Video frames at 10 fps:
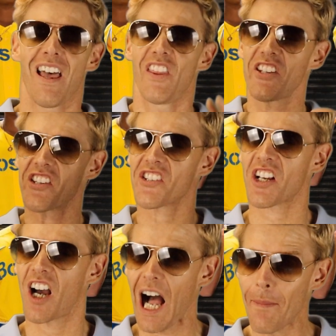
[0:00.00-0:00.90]
This is
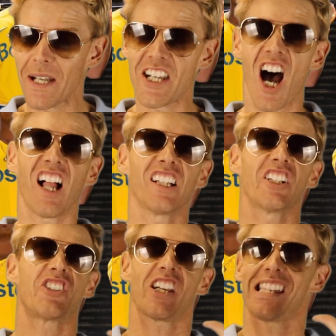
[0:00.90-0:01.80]
common
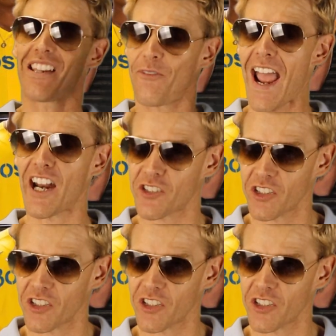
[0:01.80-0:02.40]
knowledge in the fashion